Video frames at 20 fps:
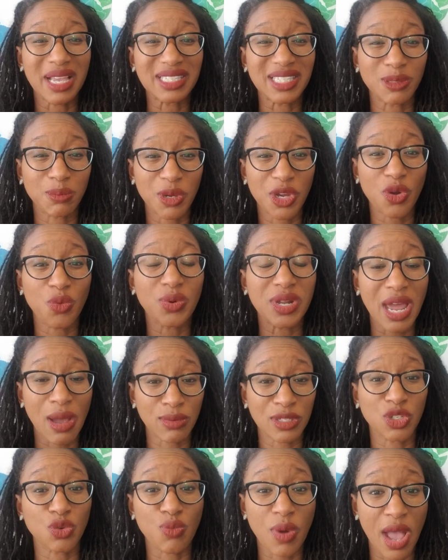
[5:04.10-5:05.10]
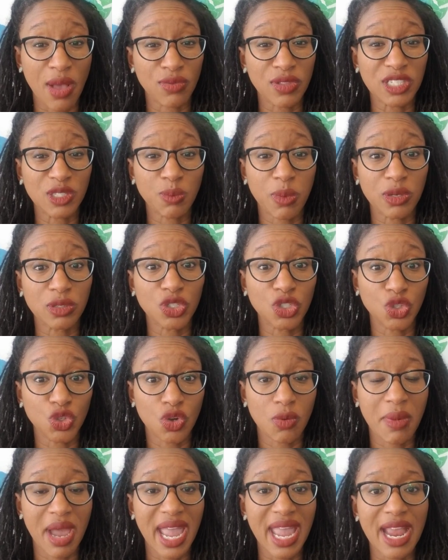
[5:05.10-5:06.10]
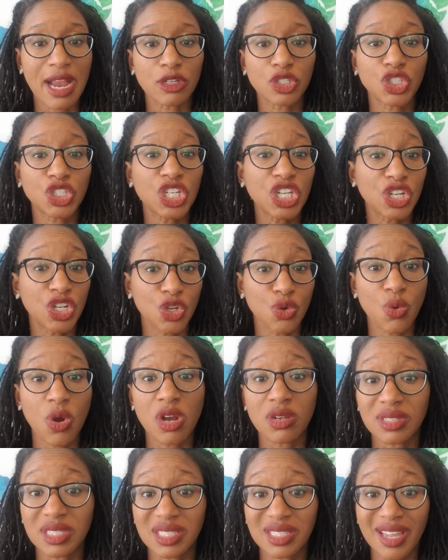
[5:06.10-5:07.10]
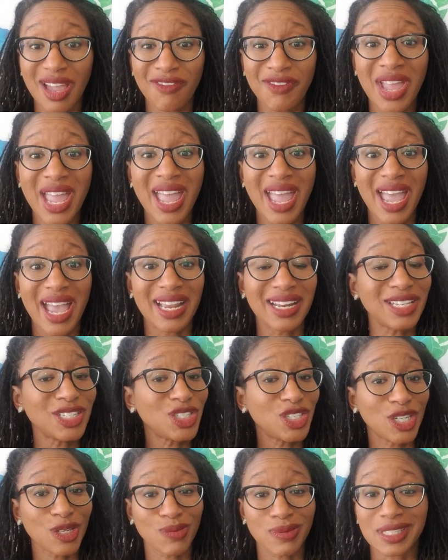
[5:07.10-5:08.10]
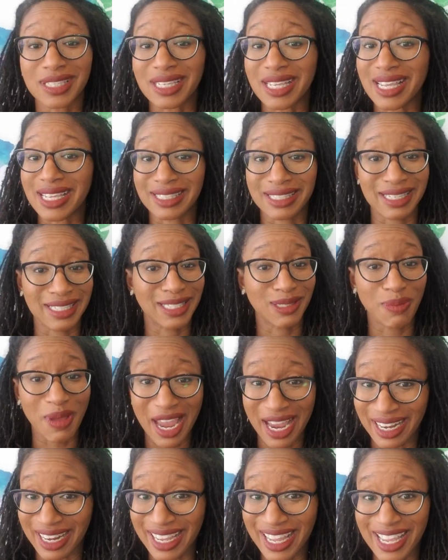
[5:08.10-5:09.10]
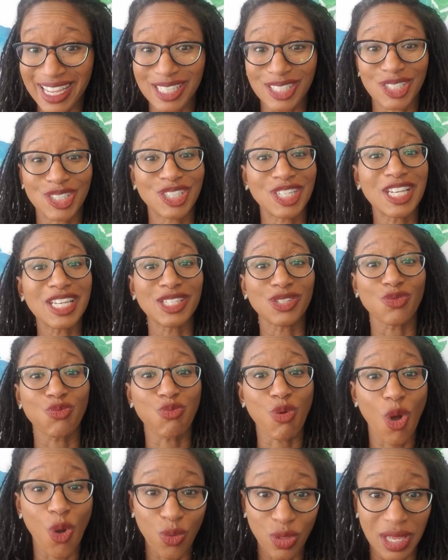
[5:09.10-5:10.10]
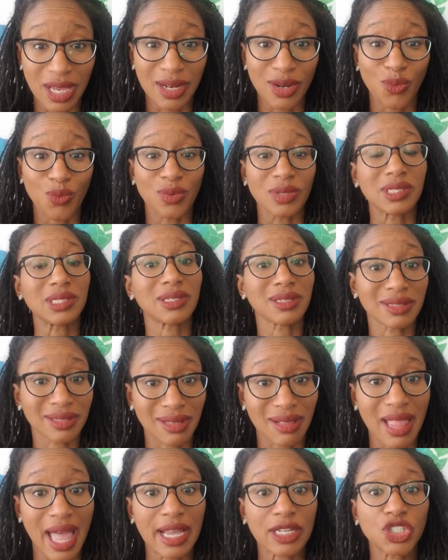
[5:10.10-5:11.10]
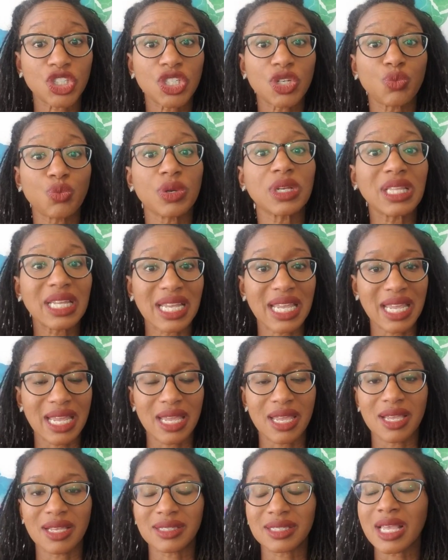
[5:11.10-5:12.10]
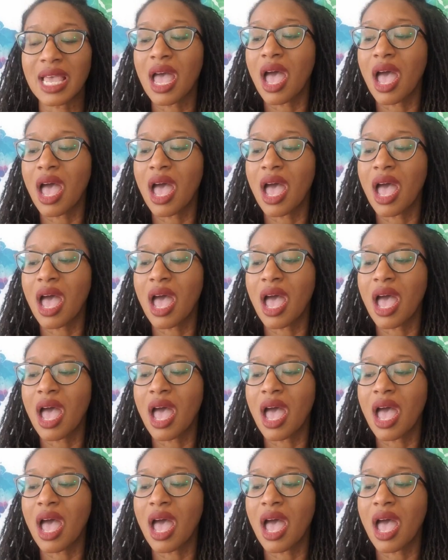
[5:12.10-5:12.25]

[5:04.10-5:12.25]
spirit when I was around this person doing my hair. She knew her stuff, and this chick is Hispanic, and she's rolling with Sisterlocks. She really is.